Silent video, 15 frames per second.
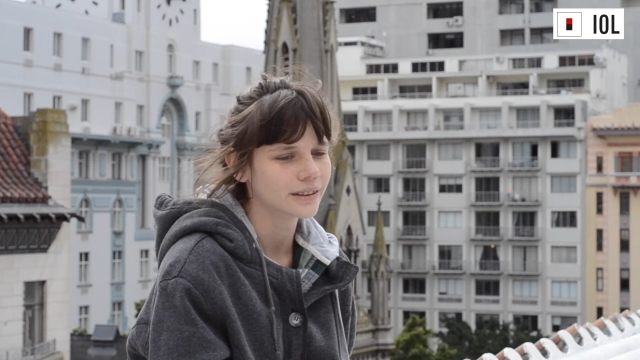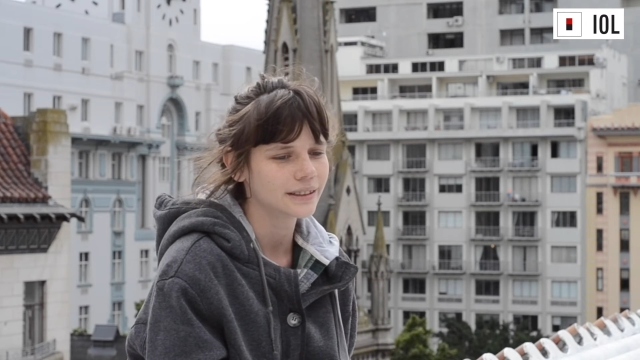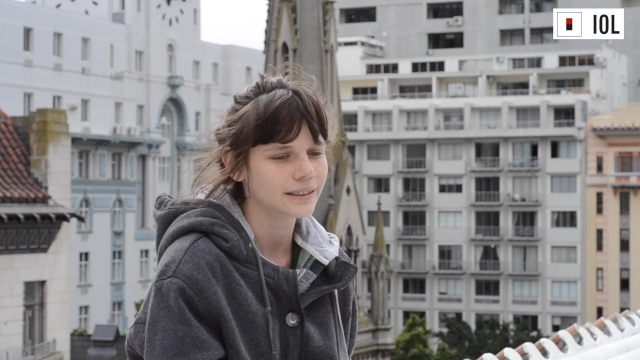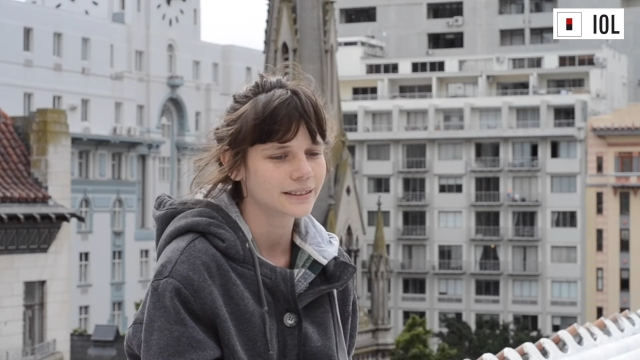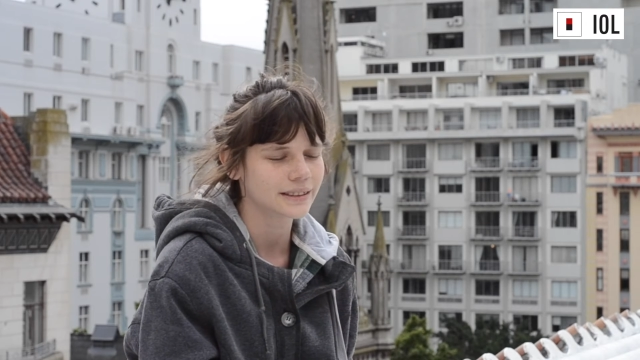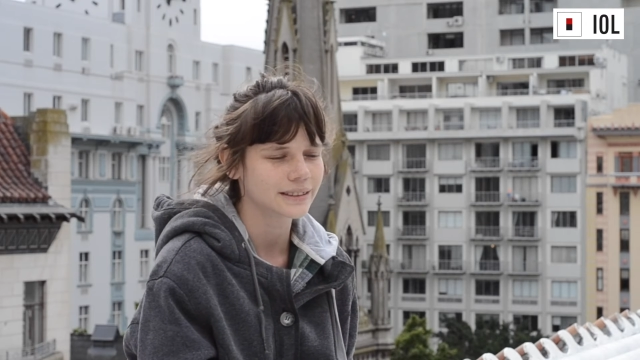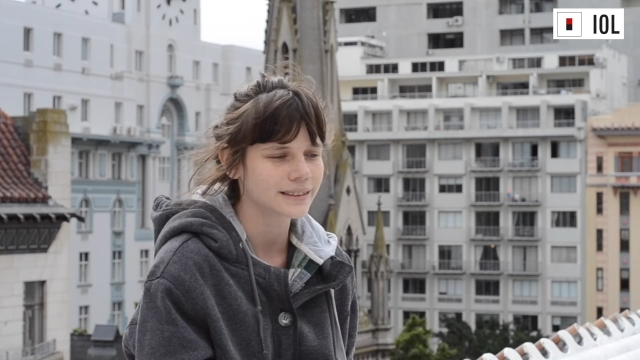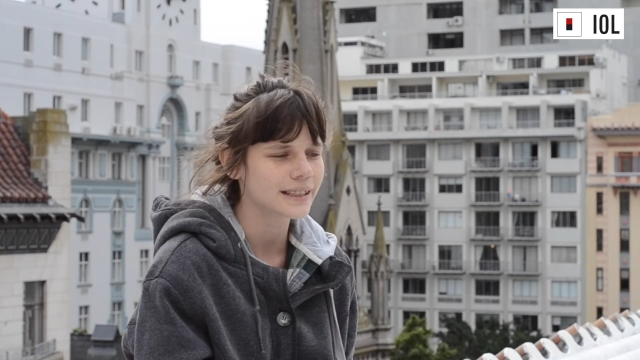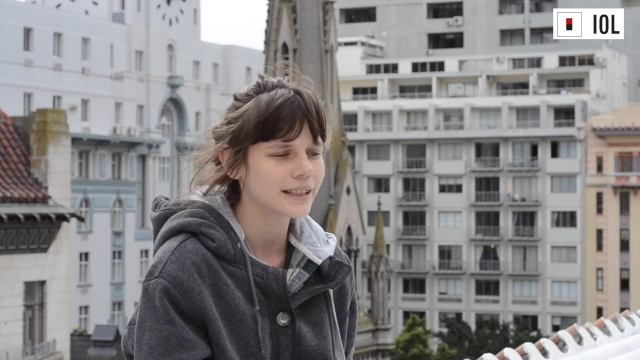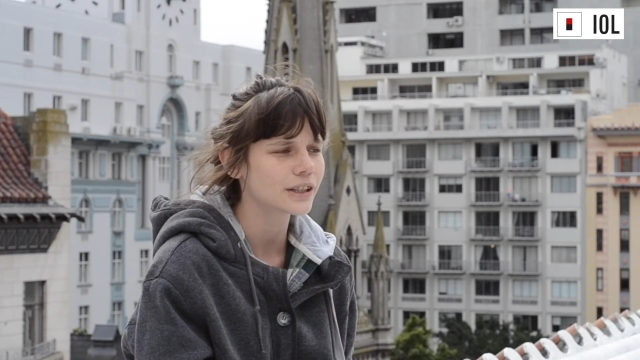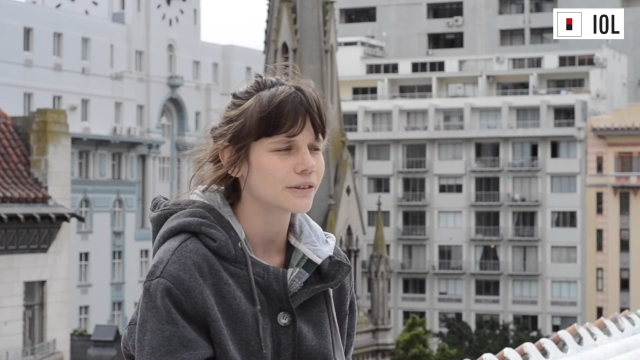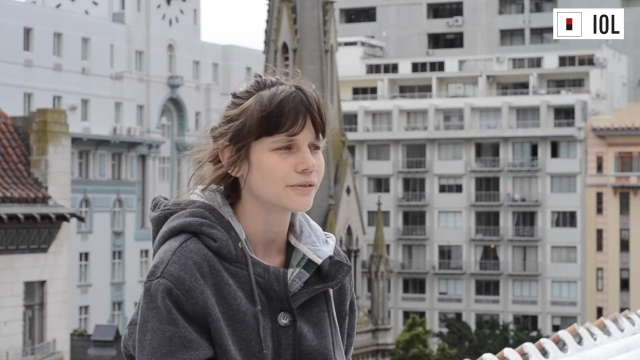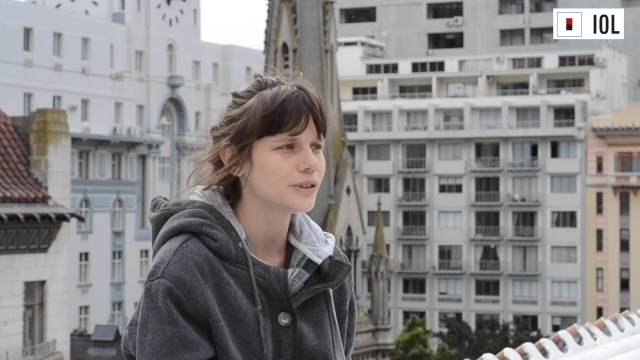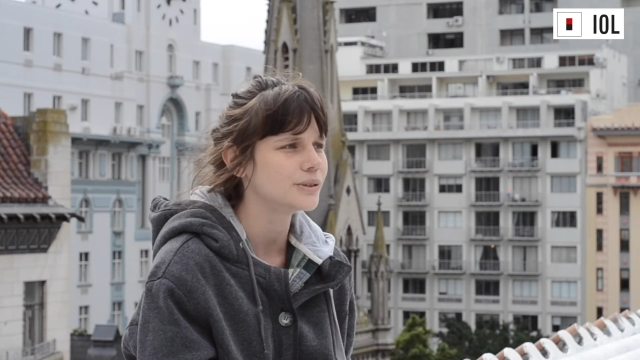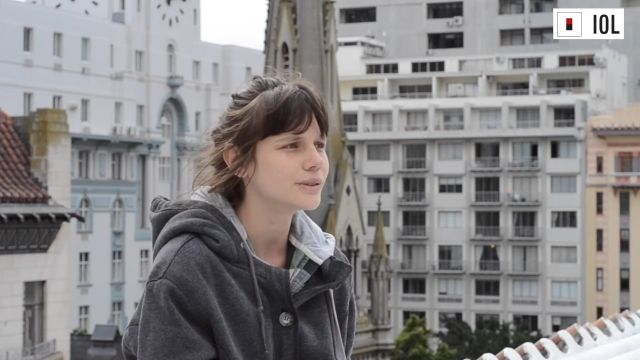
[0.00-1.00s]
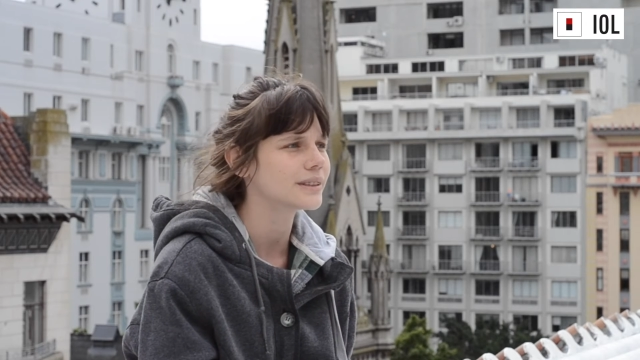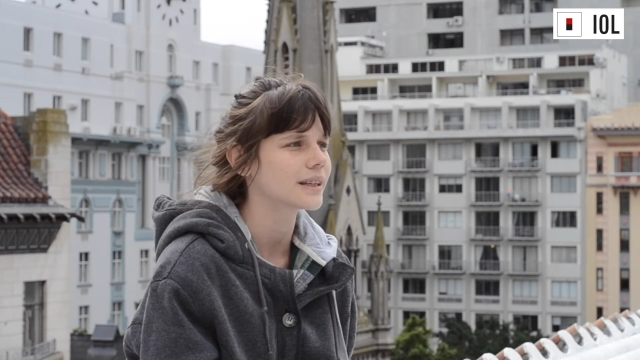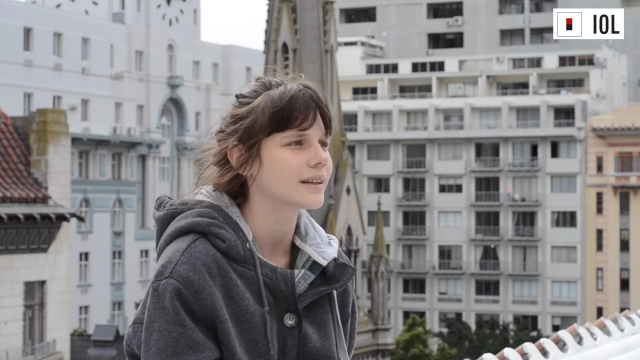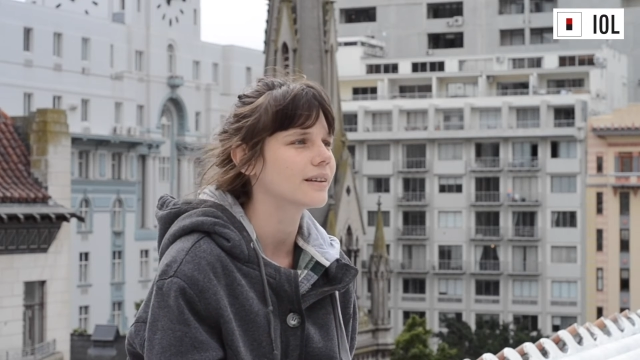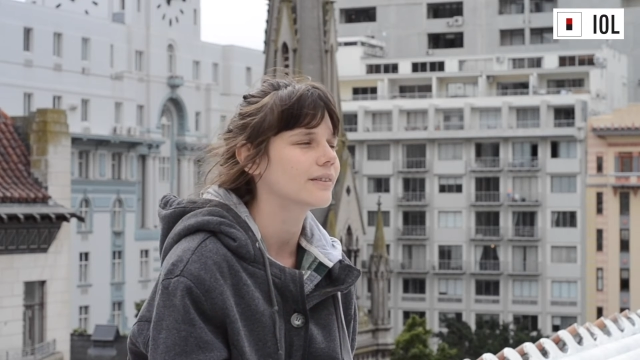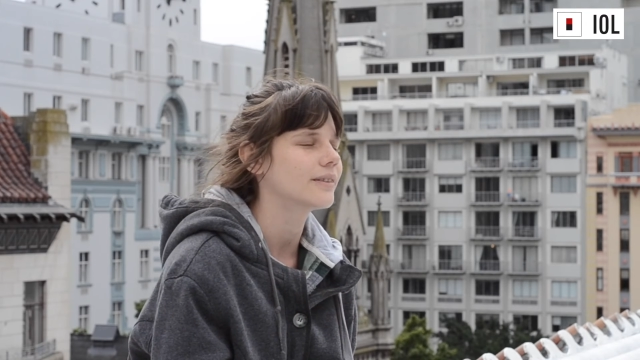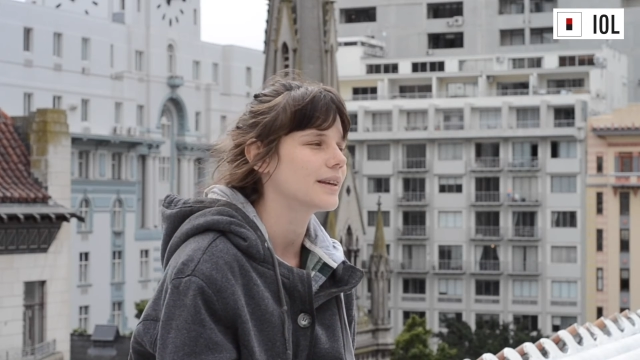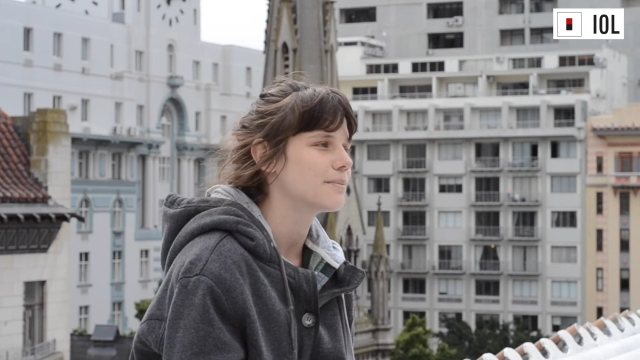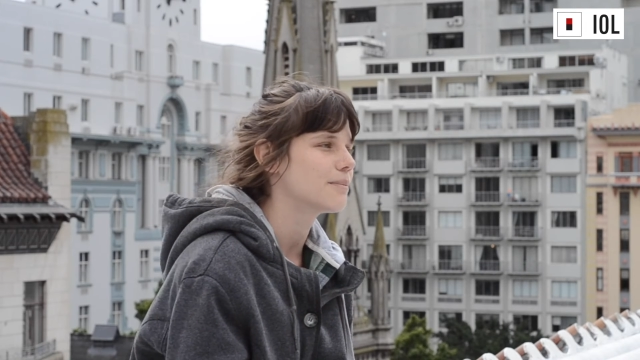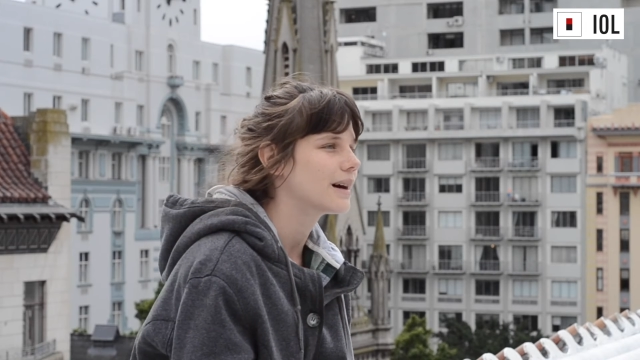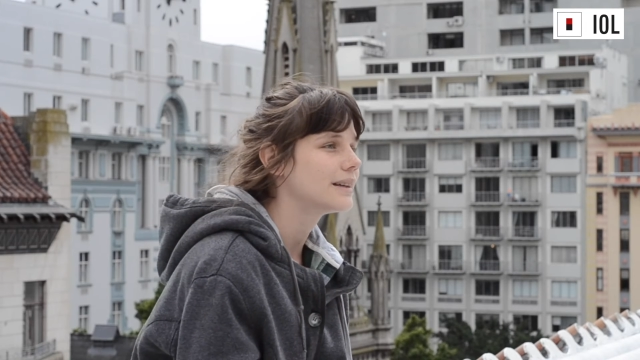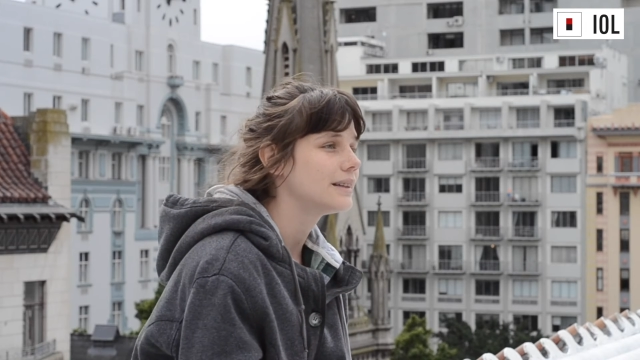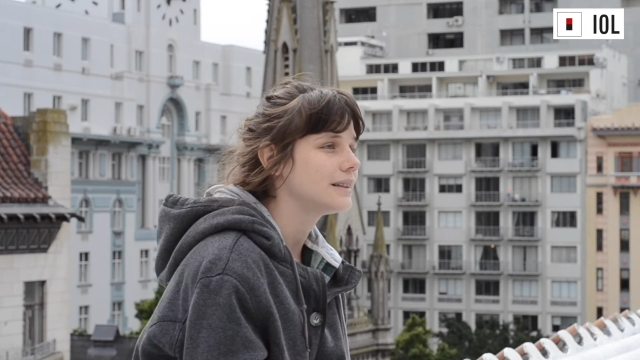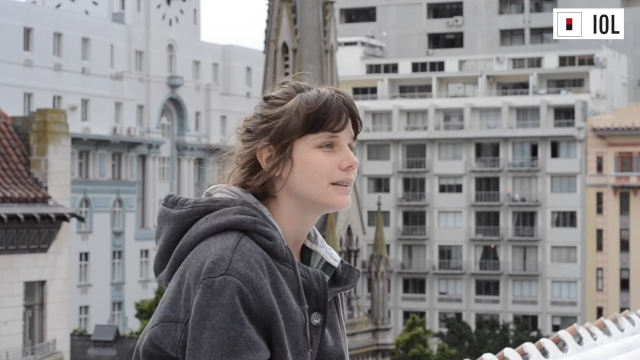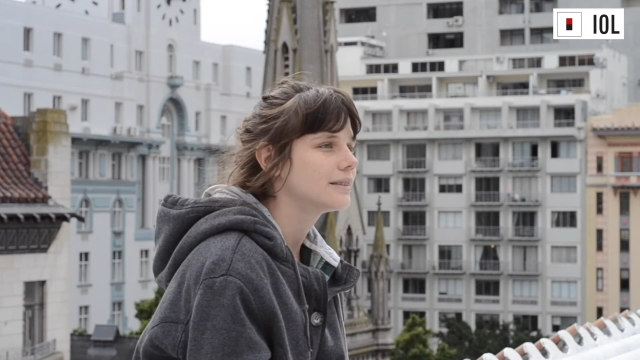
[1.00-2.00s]
is instead of using their
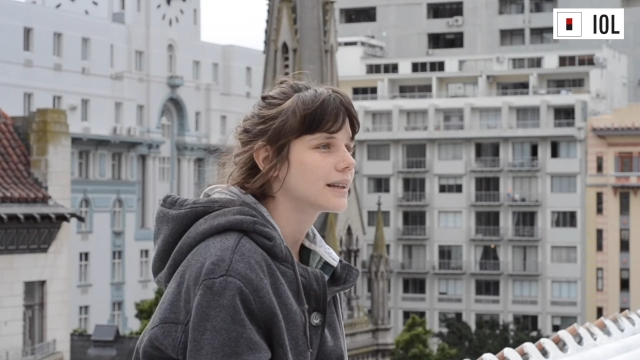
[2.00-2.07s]
money